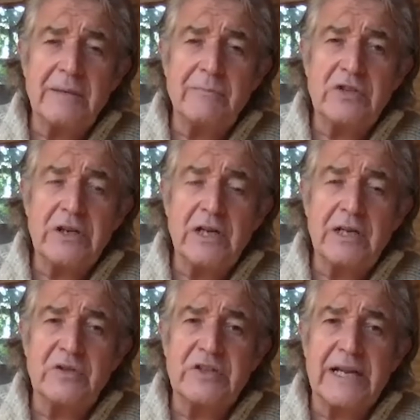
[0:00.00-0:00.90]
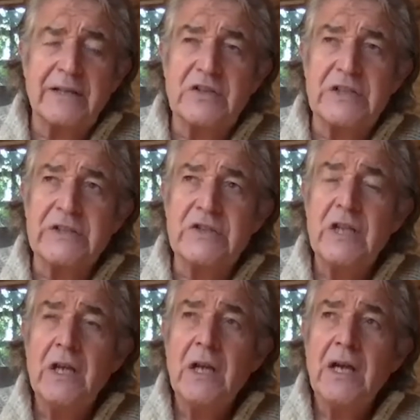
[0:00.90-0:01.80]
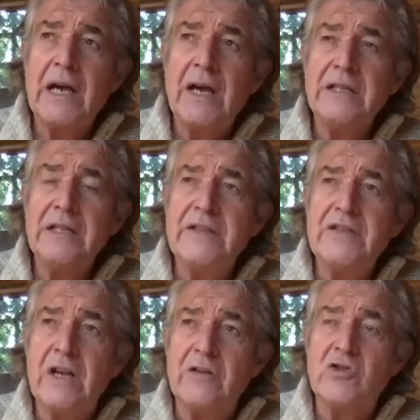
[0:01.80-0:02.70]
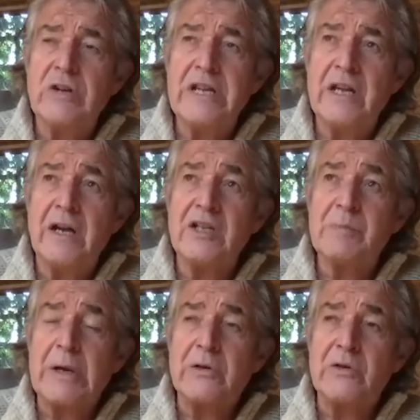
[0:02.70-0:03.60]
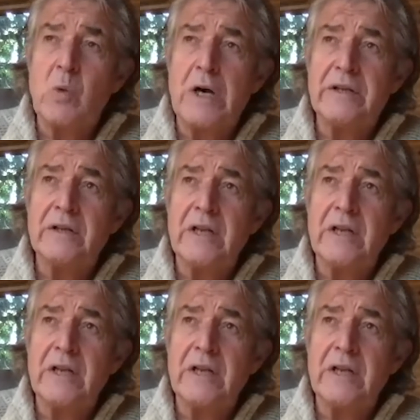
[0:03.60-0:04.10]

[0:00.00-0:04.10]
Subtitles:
circumstances. And in this country, I suppose one